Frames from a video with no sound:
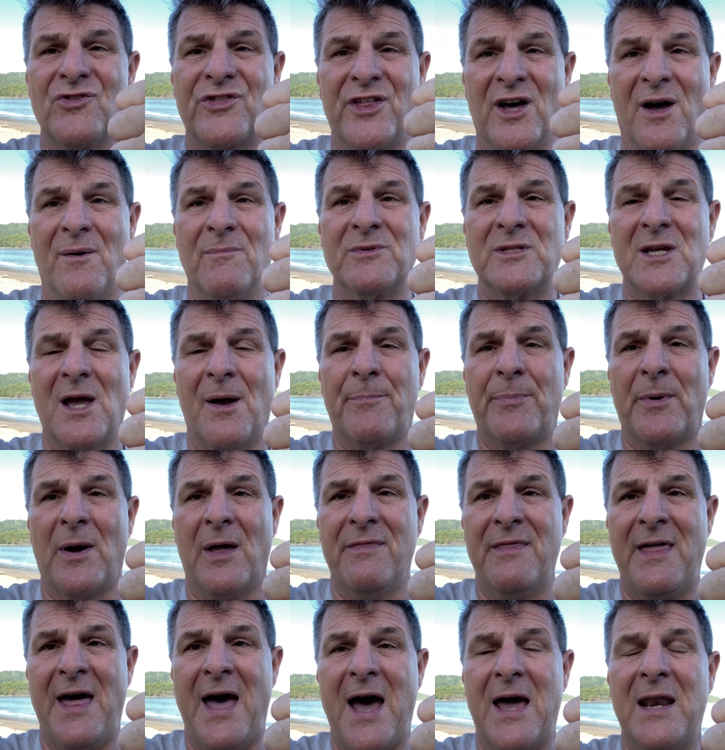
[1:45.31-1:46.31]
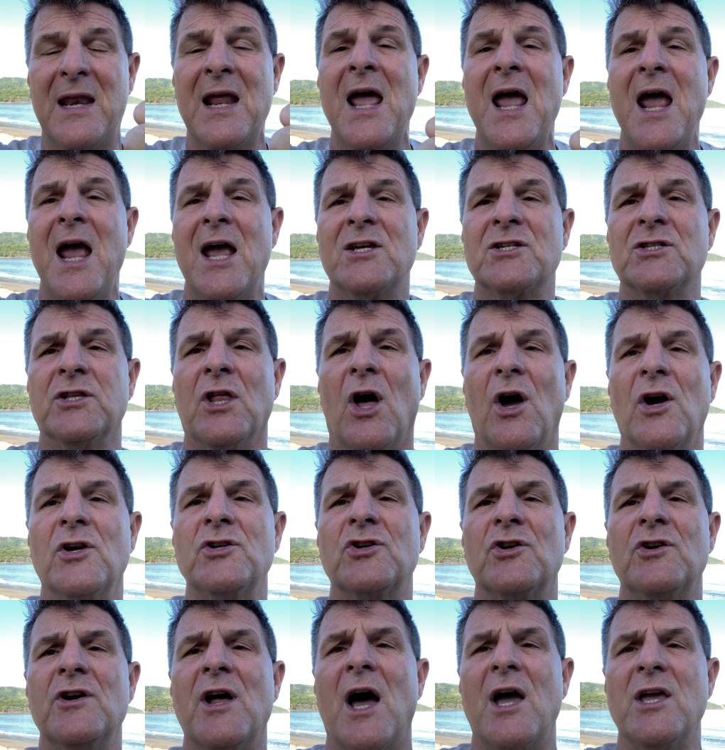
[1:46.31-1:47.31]
Thumbs up on that, as long as
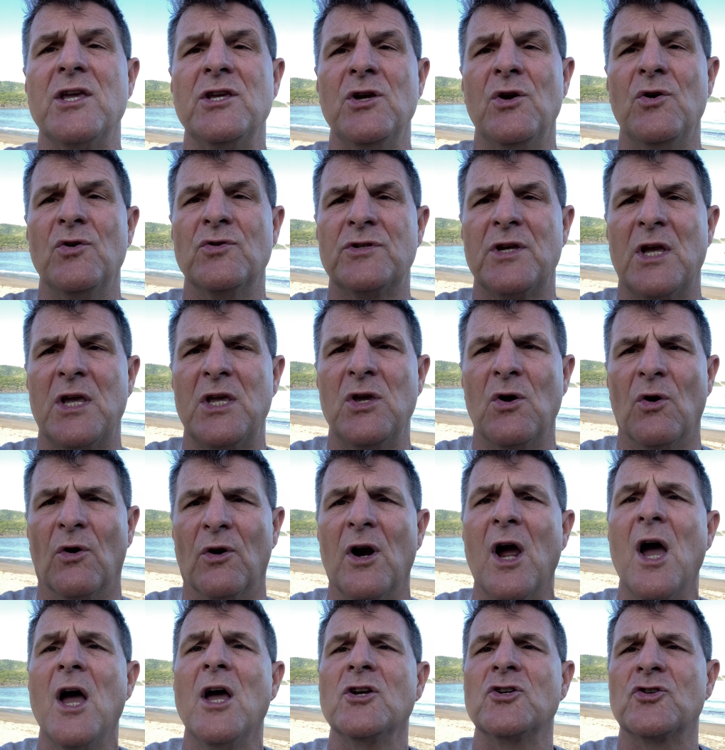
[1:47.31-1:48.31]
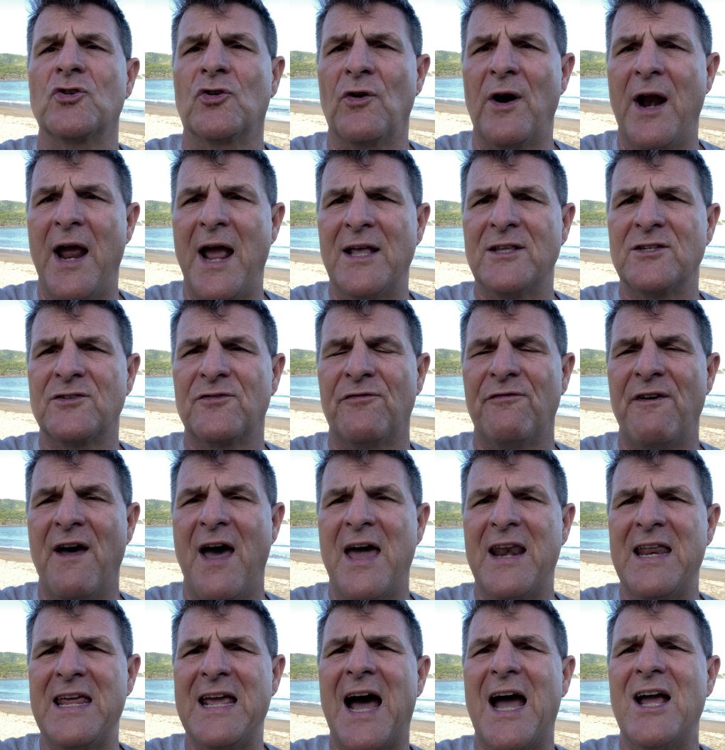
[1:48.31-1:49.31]
you're not using your trans
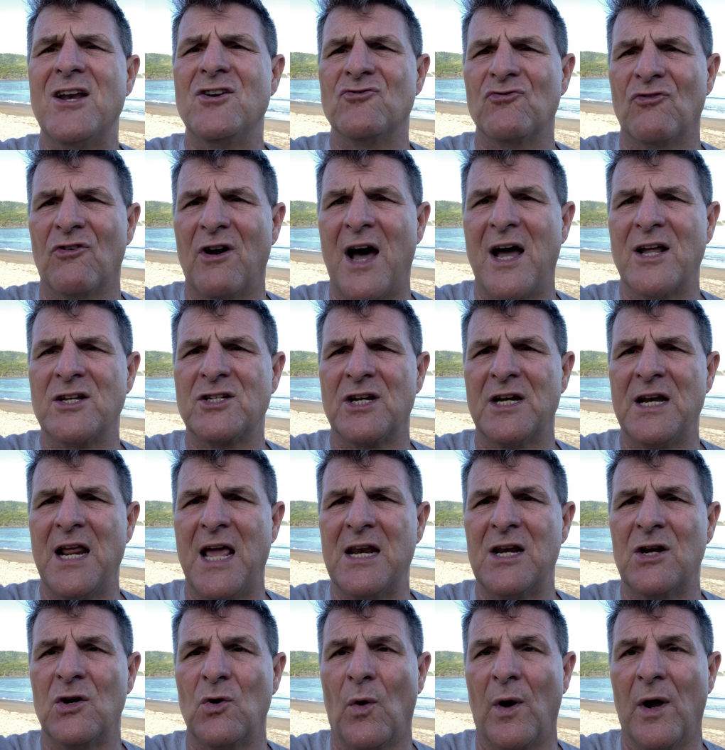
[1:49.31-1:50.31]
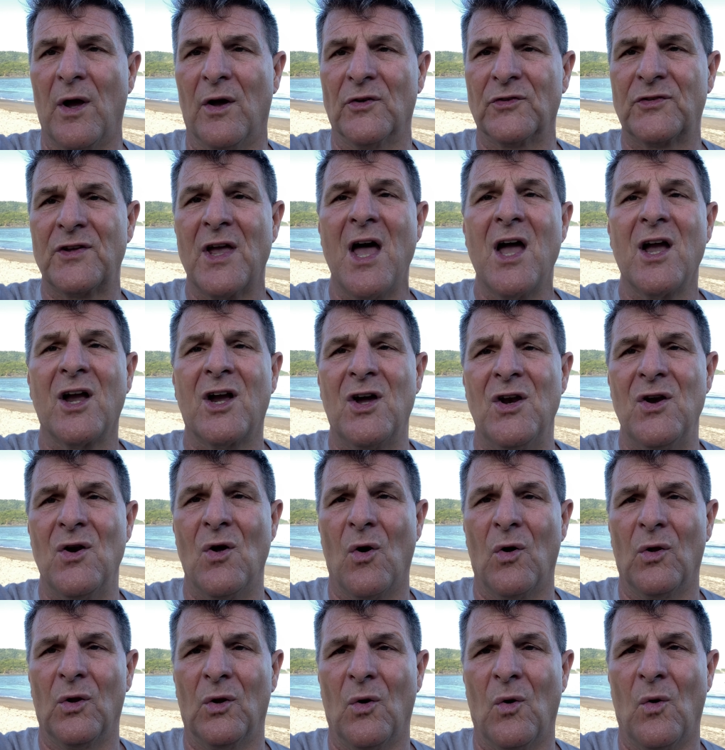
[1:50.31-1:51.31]
fatty hydrogenated oils,
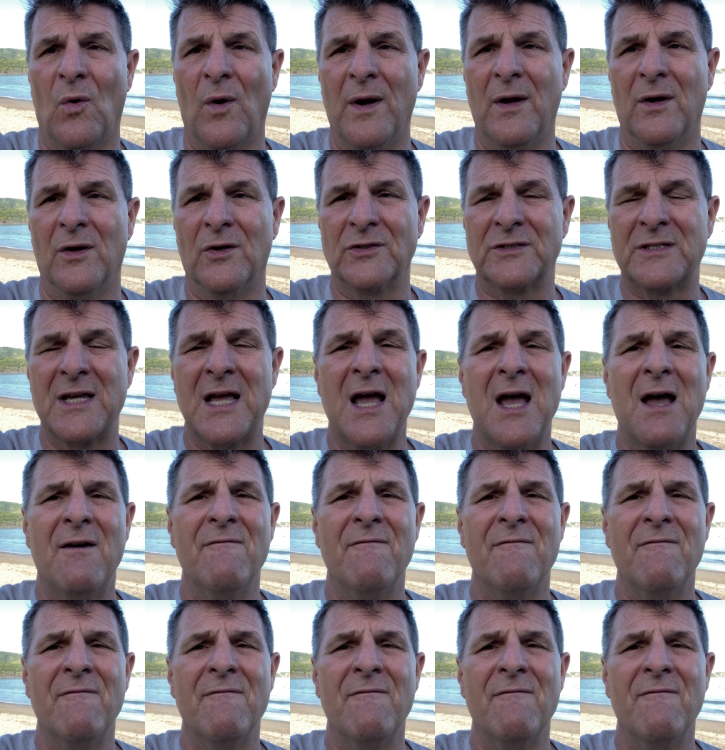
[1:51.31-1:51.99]
canola oils,